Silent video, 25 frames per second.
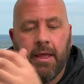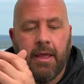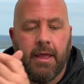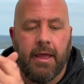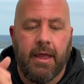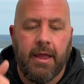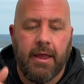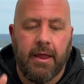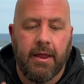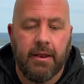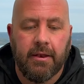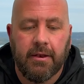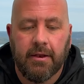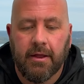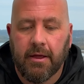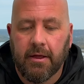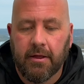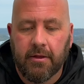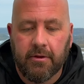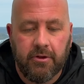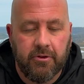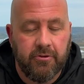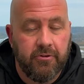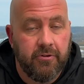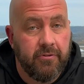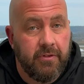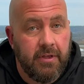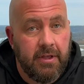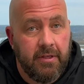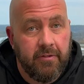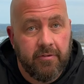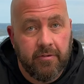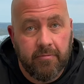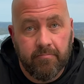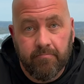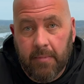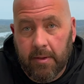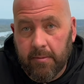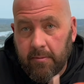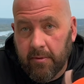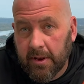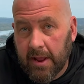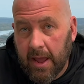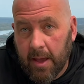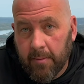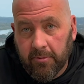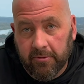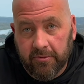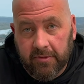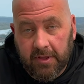And uh, you just need maybe an
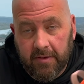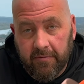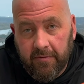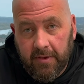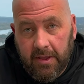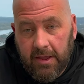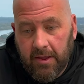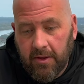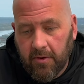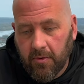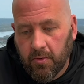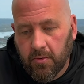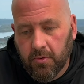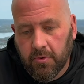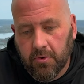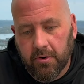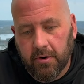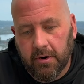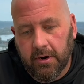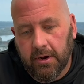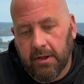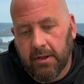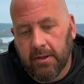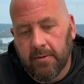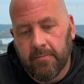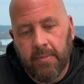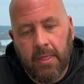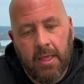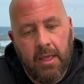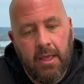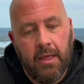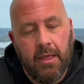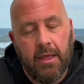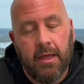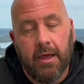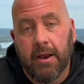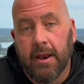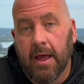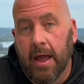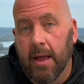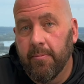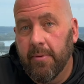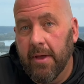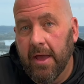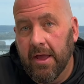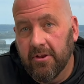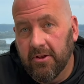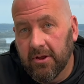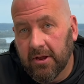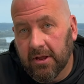Apple TV or uh, an
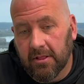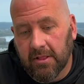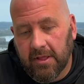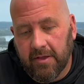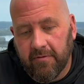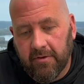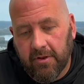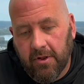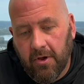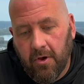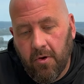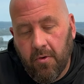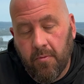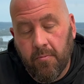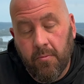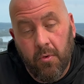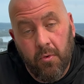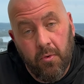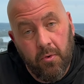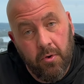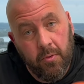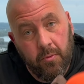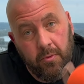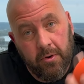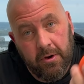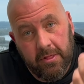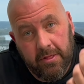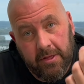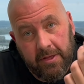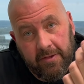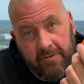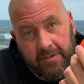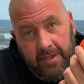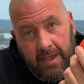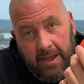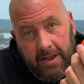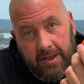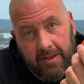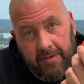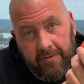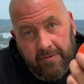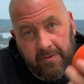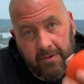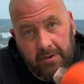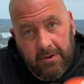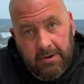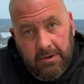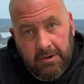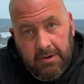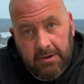iPad you can leave at home or one of these
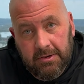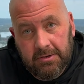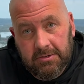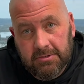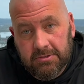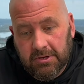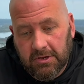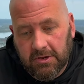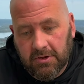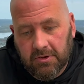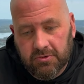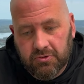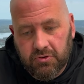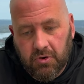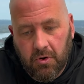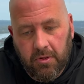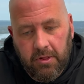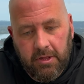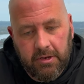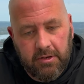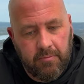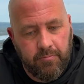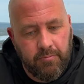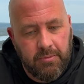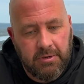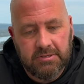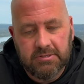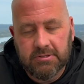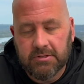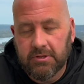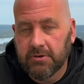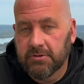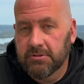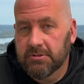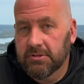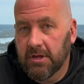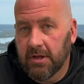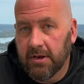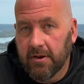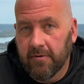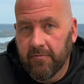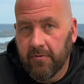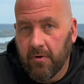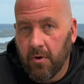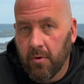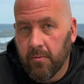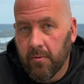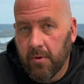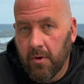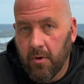guys to control it, but there's a ton of
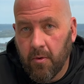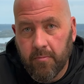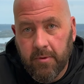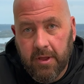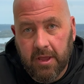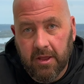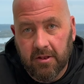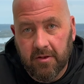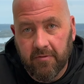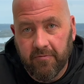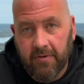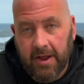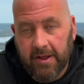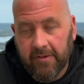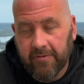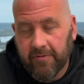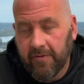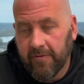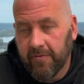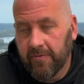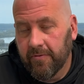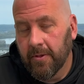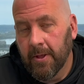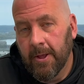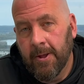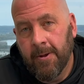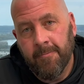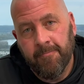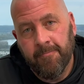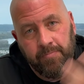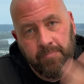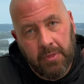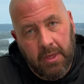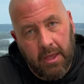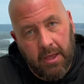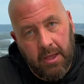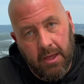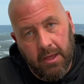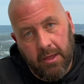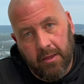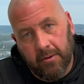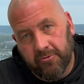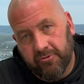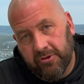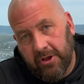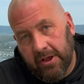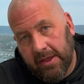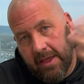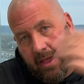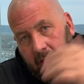HomeKit devices. Uh,
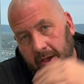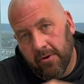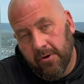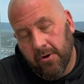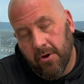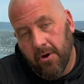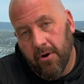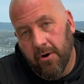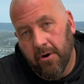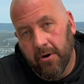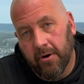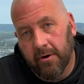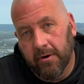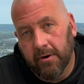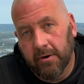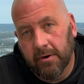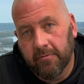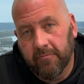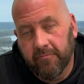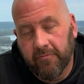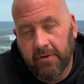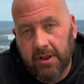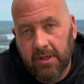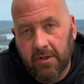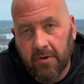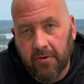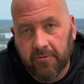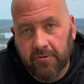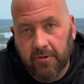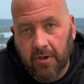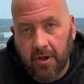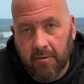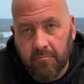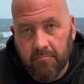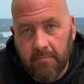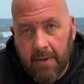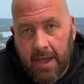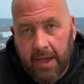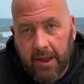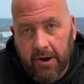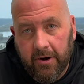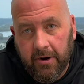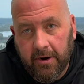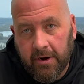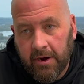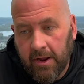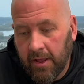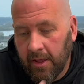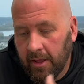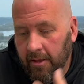check out our videos on
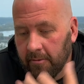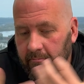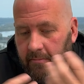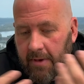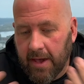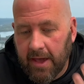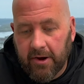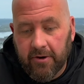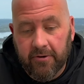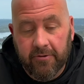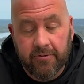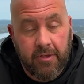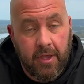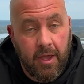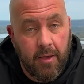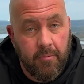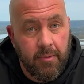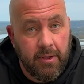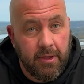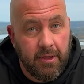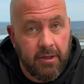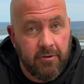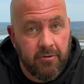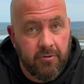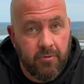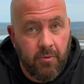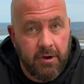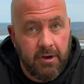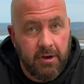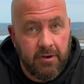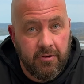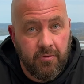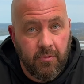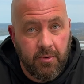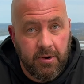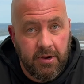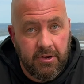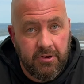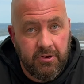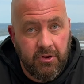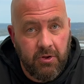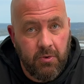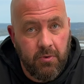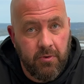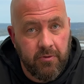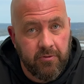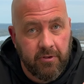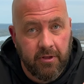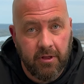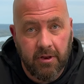Matter. Matter is coming in
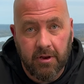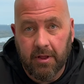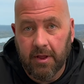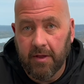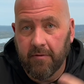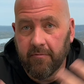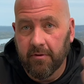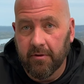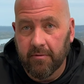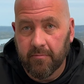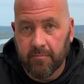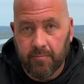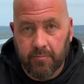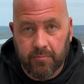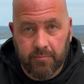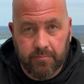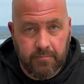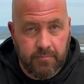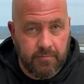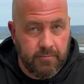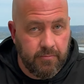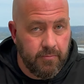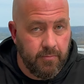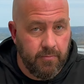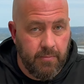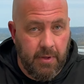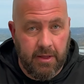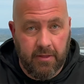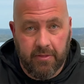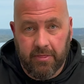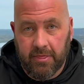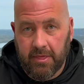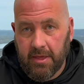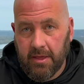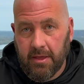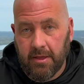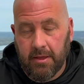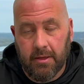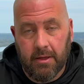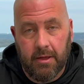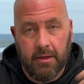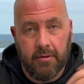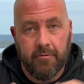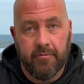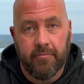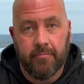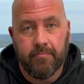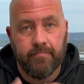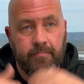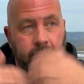2022. It's going to even make the
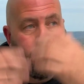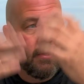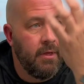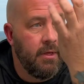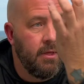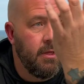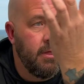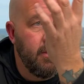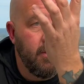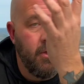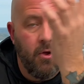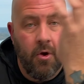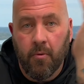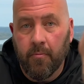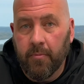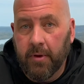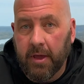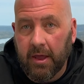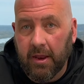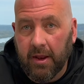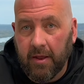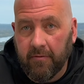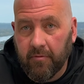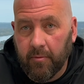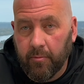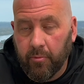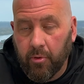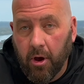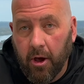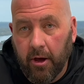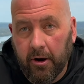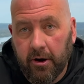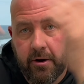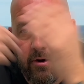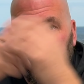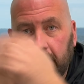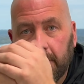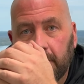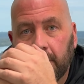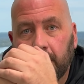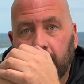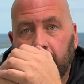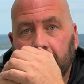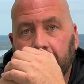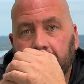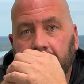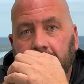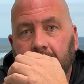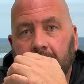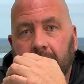uh, HomeKit even broader
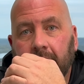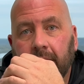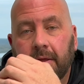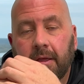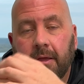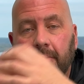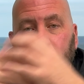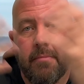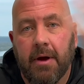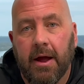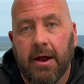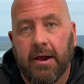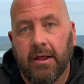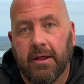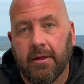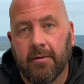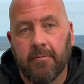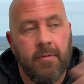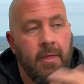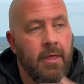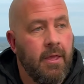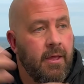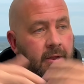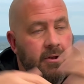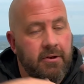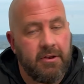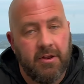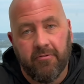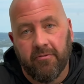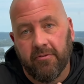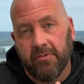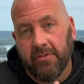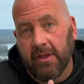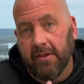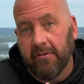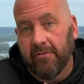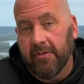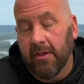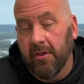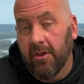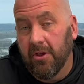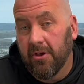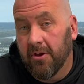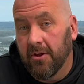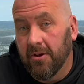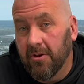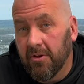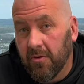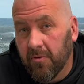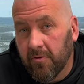with uh, combining different things that you
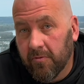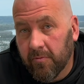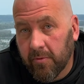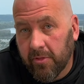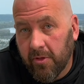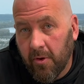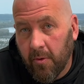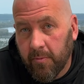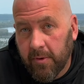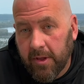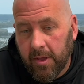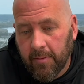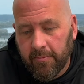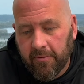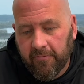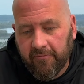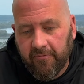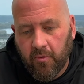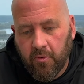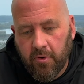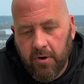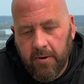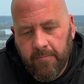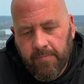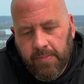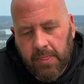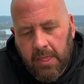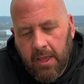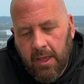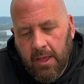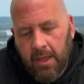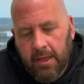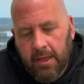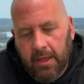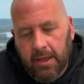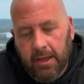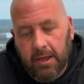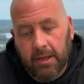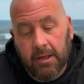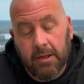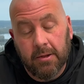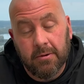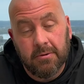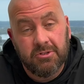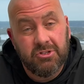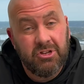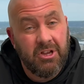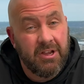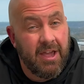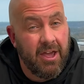couldn't use with HomeKit before. Uh,
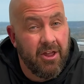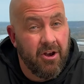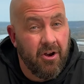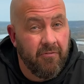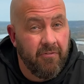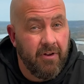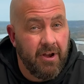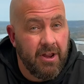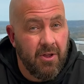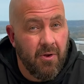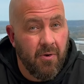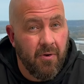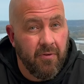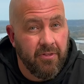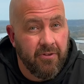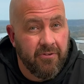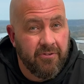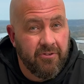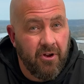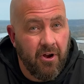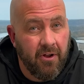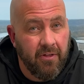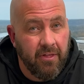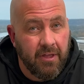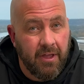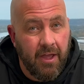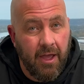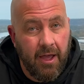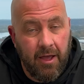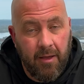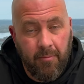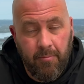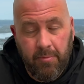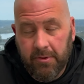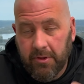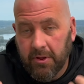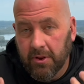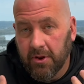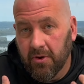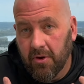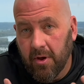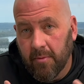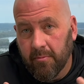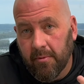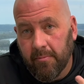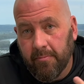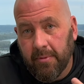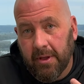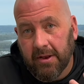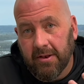check out our video on the Starling Hub. You know, I'm
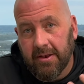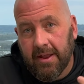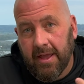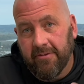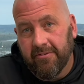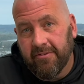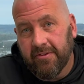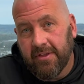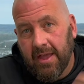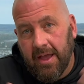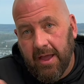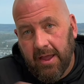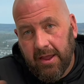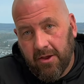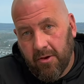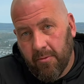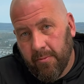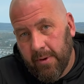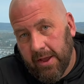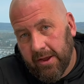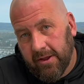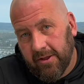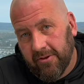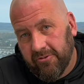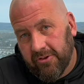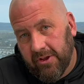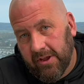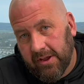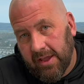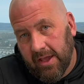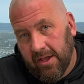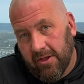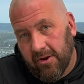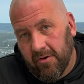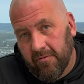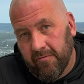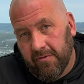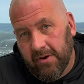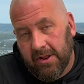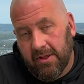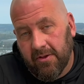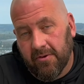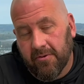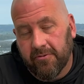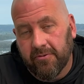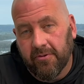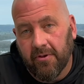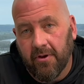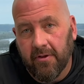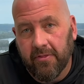a big Nest guy. Go back and check out our
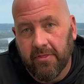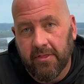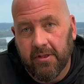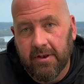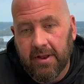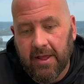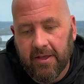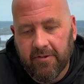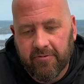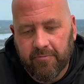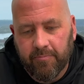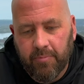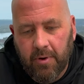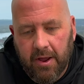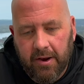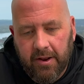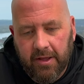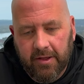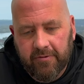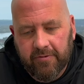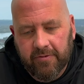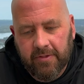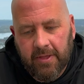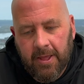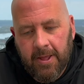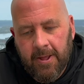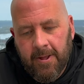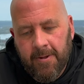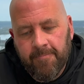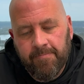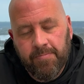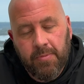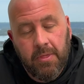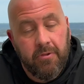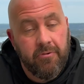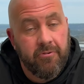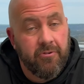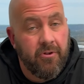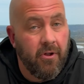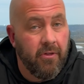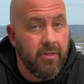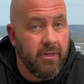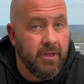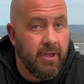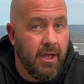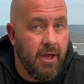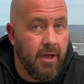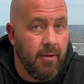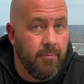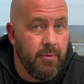videos on the Nest products.
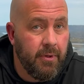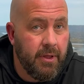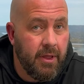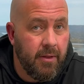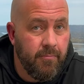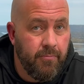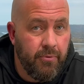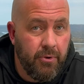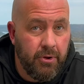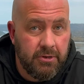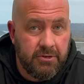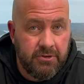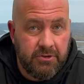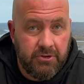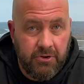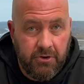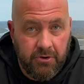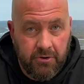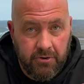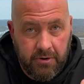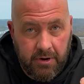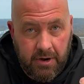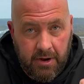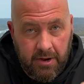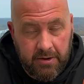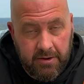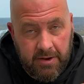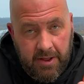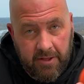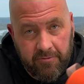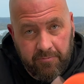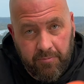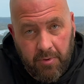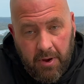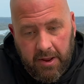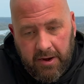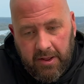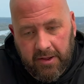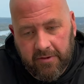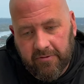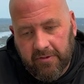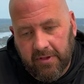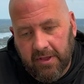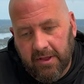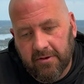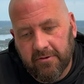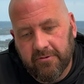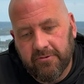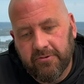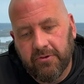Starling Hub can put your uh, Nest products
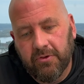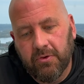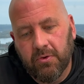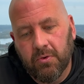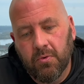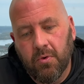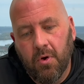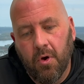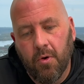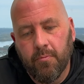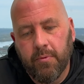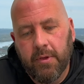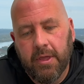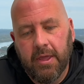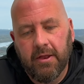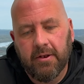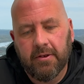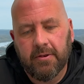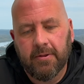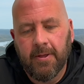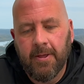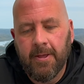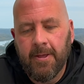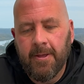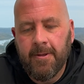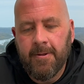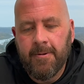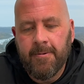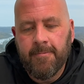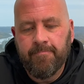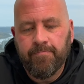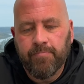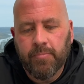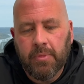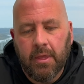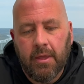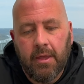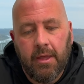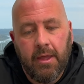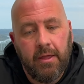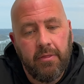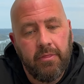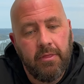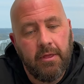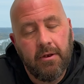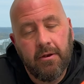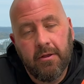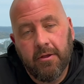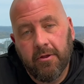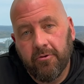into HomeKit and
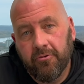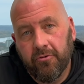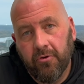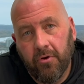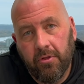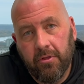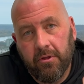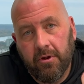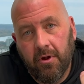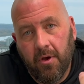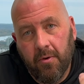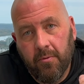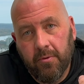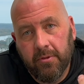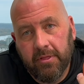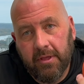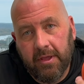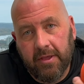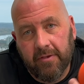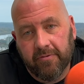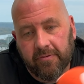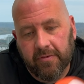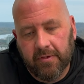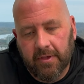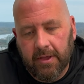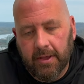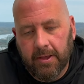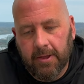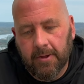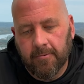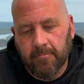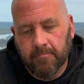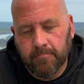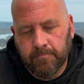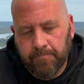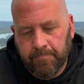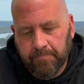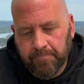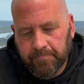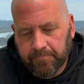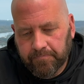then control it all with these. Um,